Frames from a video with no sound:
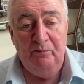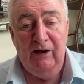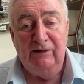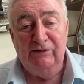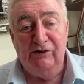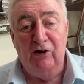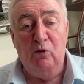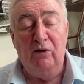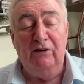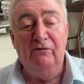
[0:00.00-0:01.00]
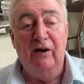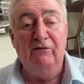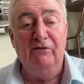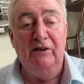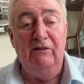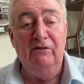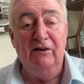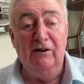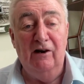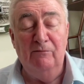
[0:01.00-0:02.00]
And they started work at five in the evening
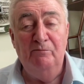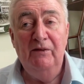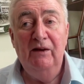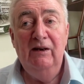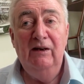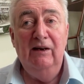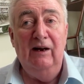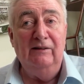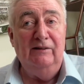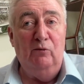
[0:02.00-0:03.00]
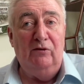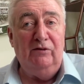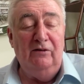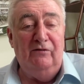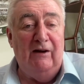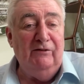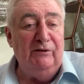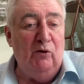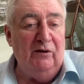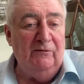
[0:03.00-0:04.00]
in Harlem, and they worked until five in the
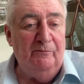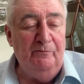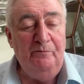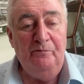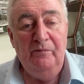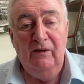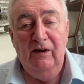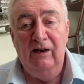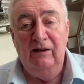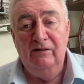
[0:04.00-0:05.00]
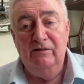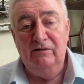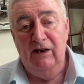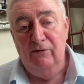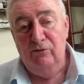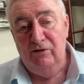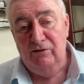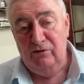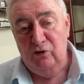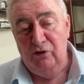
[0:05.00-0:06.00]
morning. And they
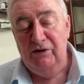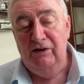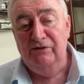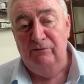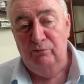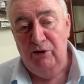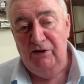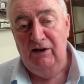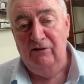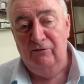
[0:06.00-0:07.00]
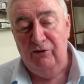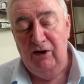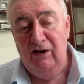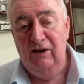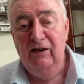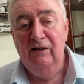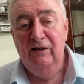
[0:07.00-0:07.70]
were courteous and pretty and friendly.